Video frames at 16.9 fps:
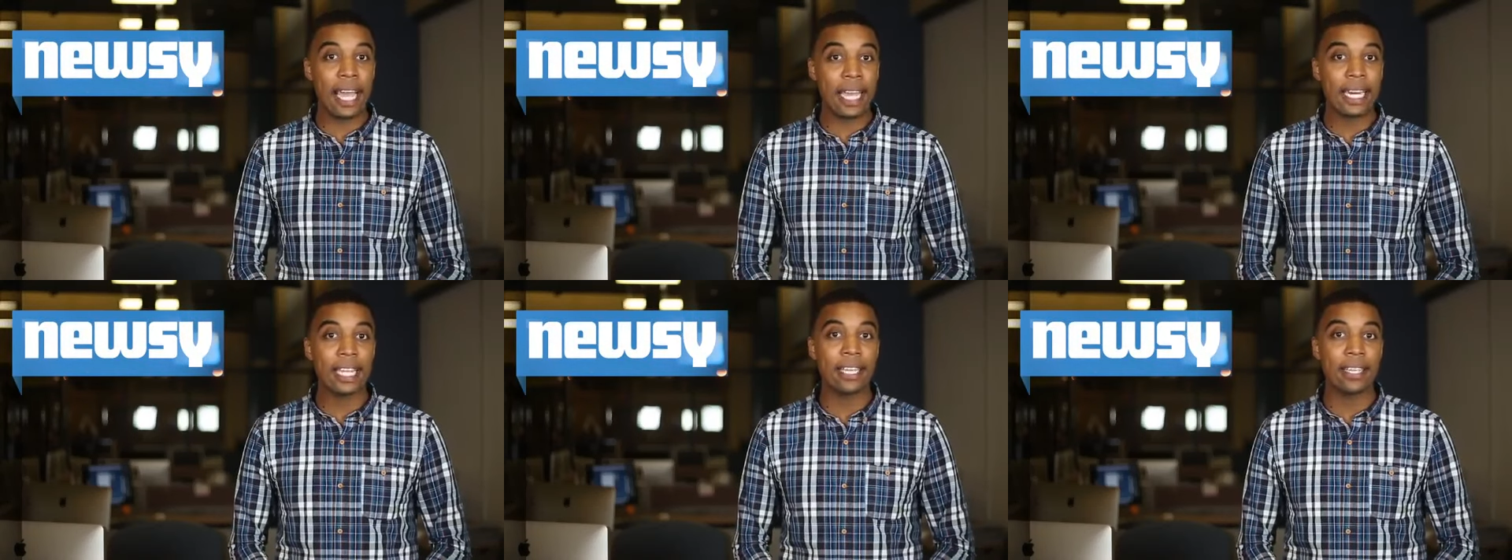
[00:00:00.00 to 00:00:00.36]

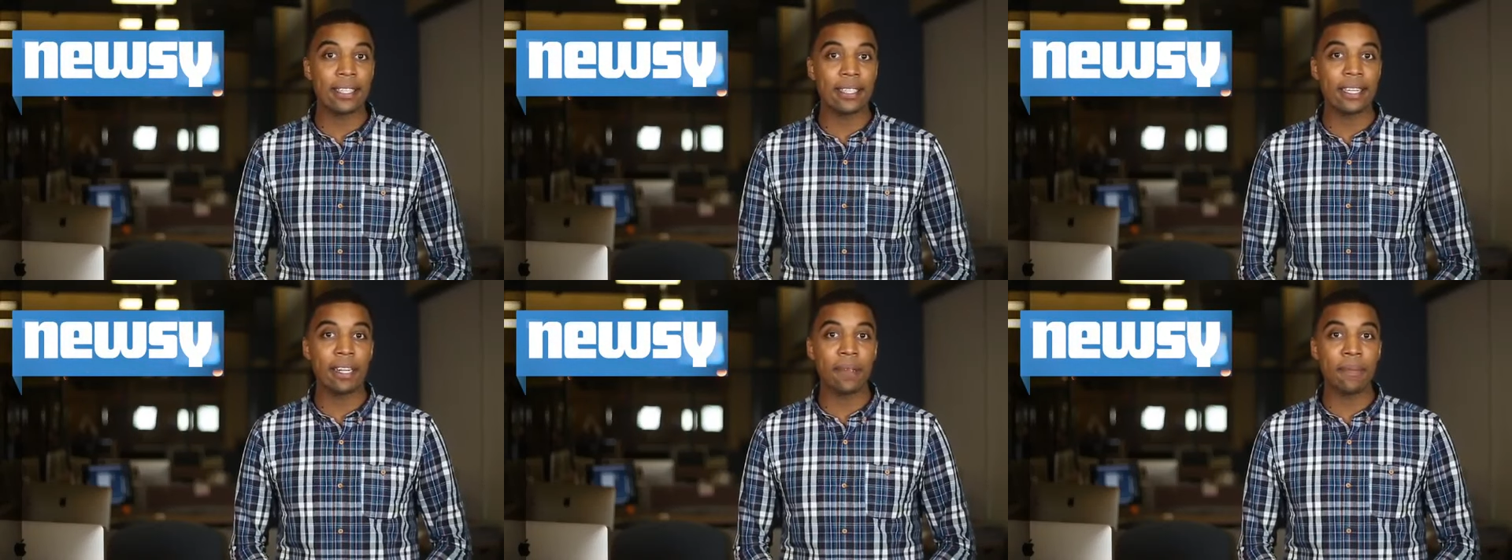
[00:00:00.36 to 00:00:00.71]
80
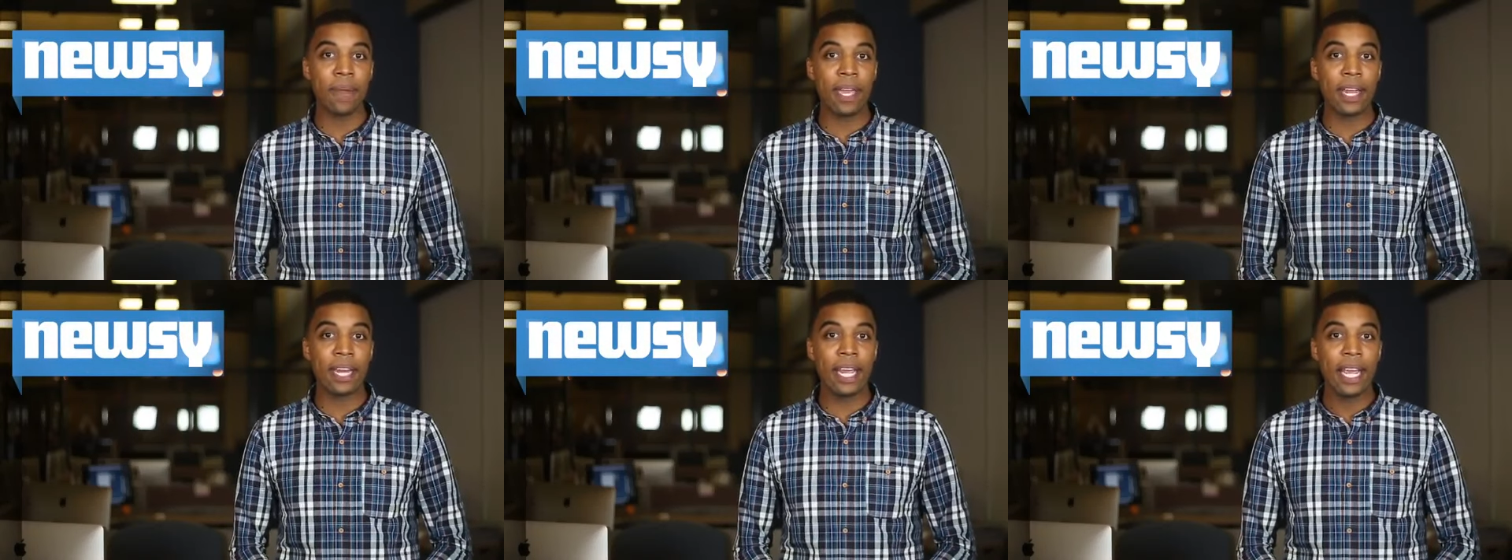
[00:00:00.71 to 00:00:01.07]
Yazidi
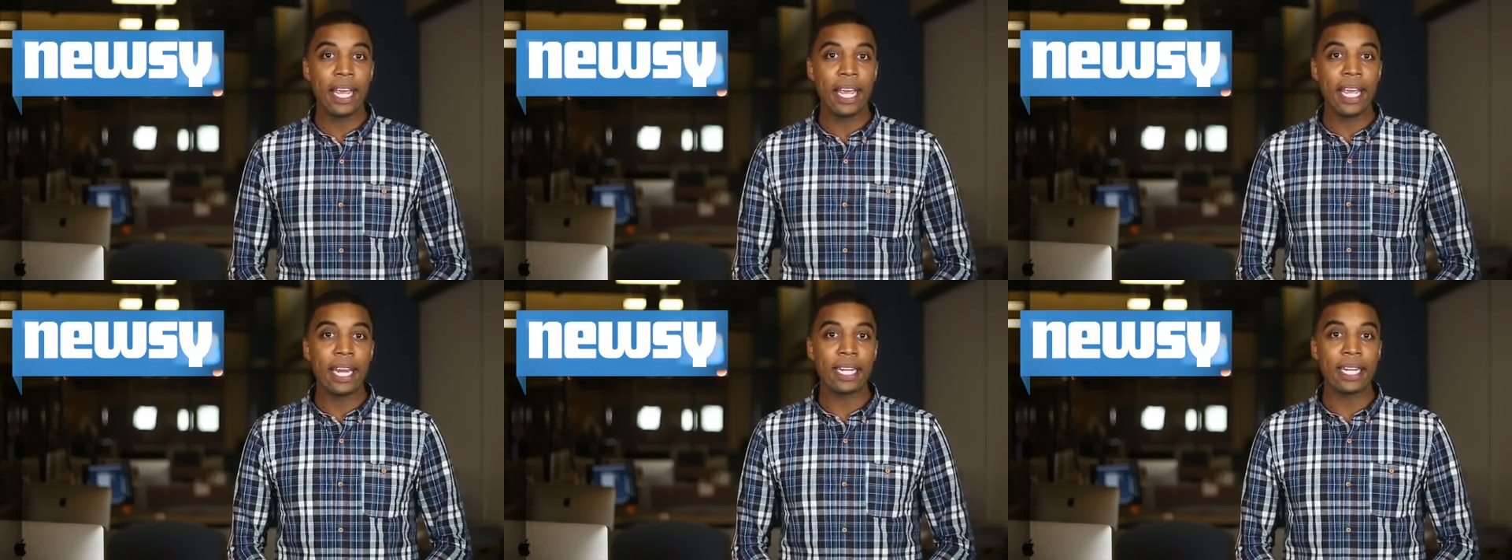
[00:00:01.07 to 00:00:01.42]
men
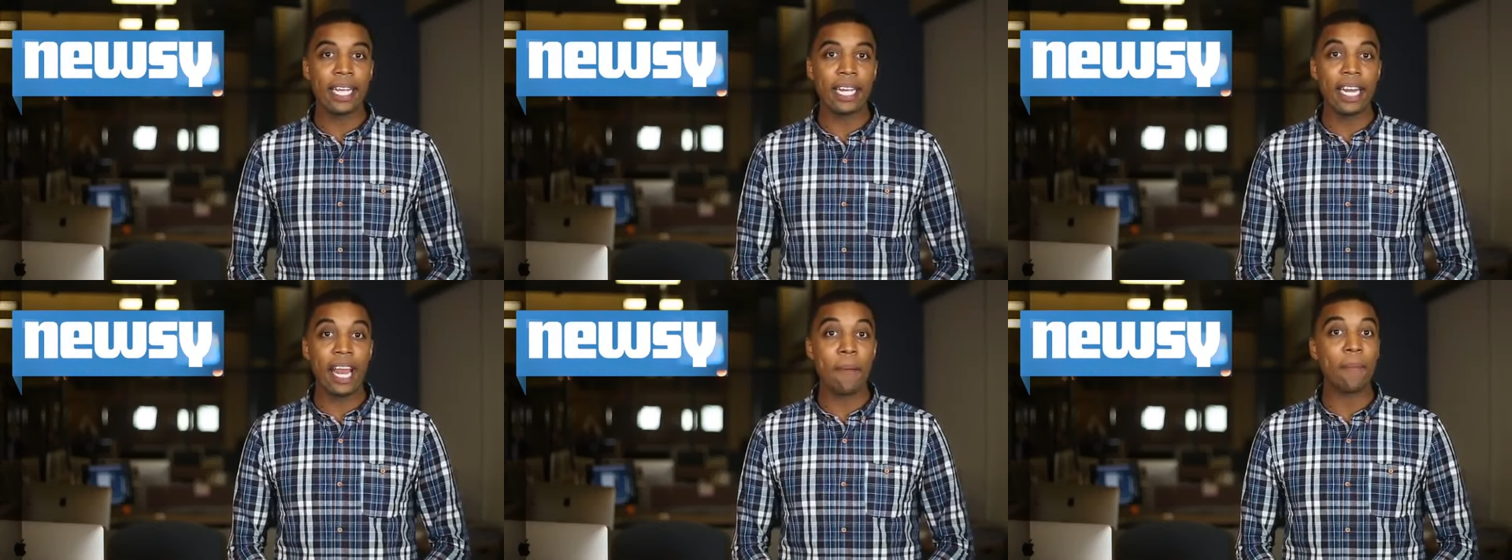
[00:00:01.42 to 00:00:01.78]
and
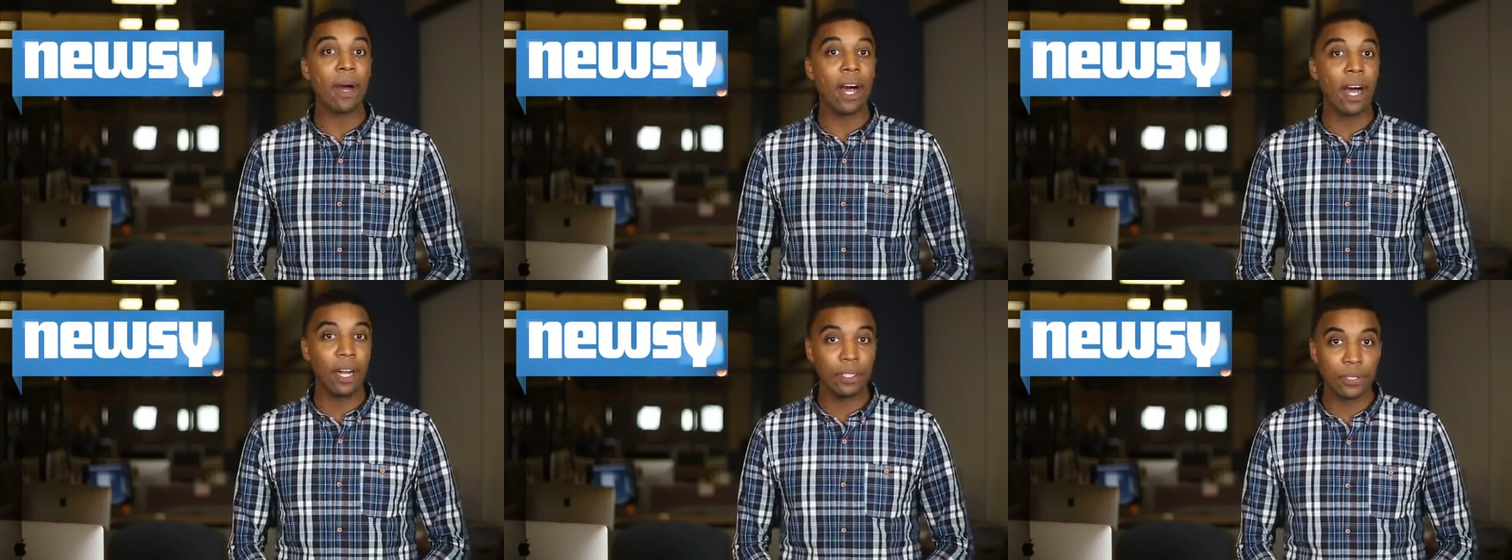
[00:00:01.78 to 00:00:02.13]

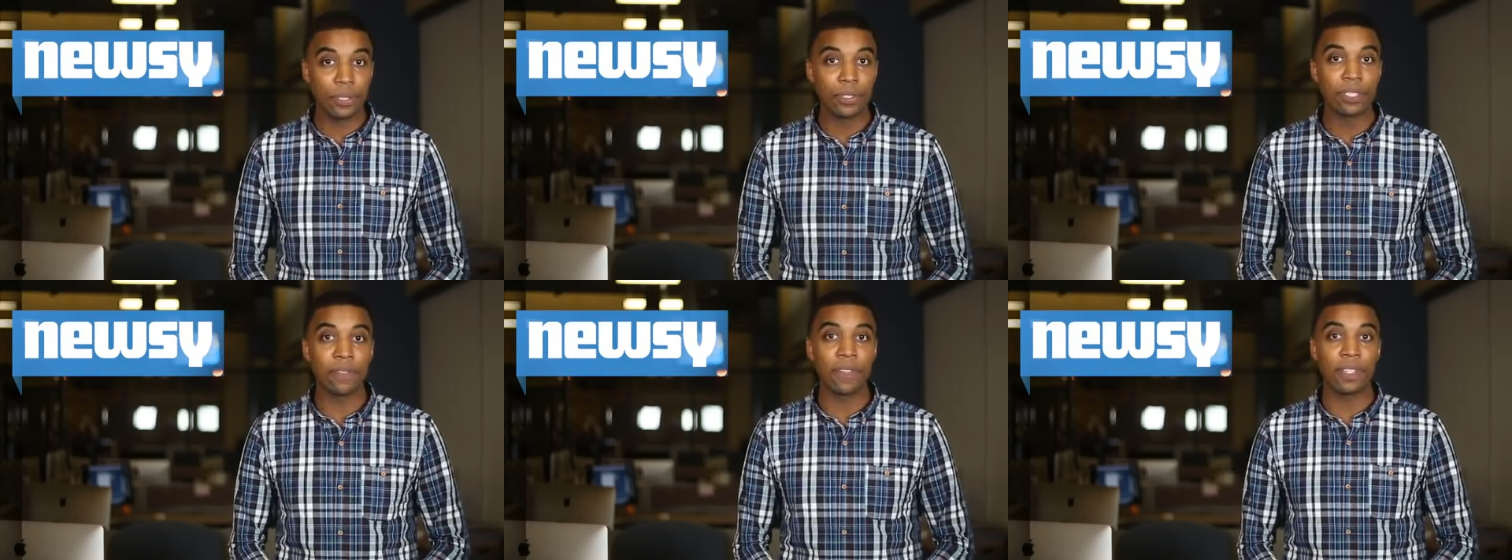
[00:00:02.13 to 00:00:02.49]
kidnapped
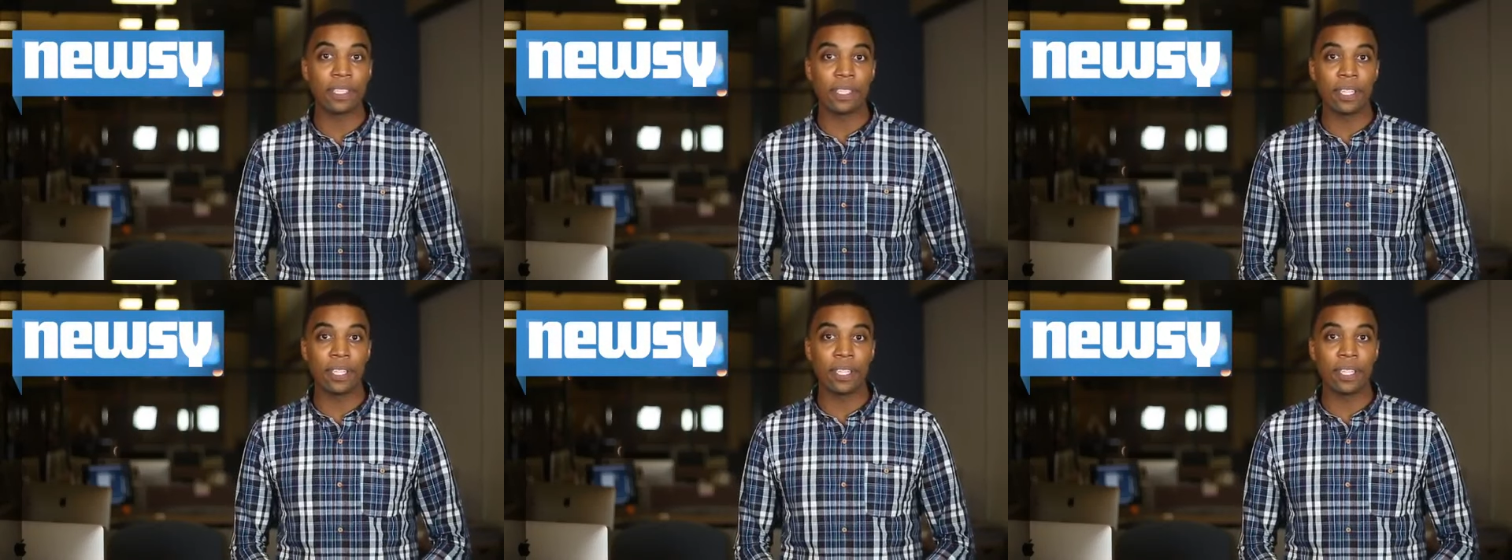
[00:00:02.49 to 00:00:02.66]
hundreds of